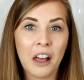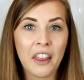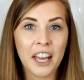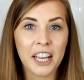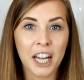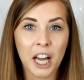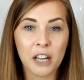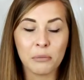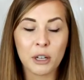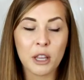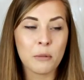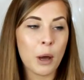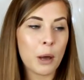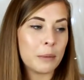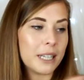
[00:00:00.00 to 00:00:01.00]
There you go. But at
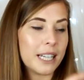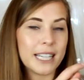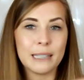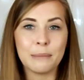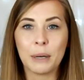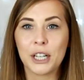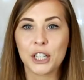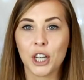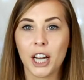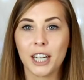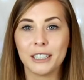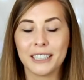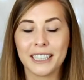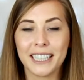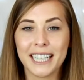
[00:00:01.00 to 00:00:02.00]
the moment, he's my
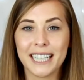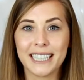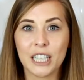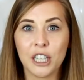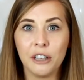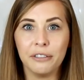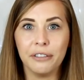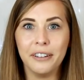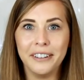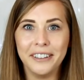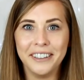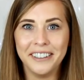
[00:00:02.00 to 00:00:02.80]
child and he's enough.